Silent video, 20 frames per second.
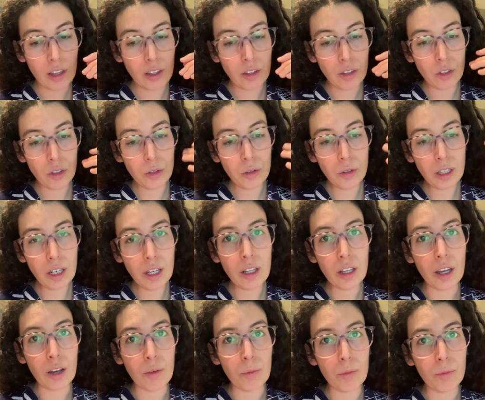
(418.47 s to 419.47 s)
You
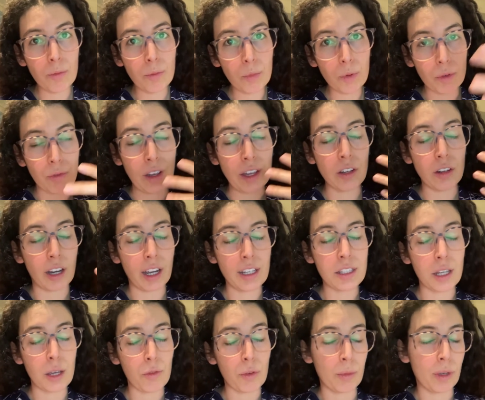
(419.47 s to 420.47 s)
can prevent your
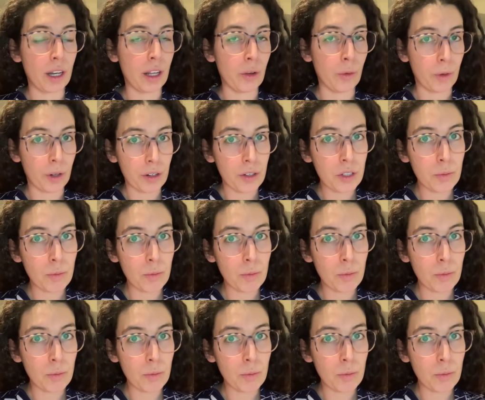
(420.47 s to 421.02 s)
eyesight from getting worse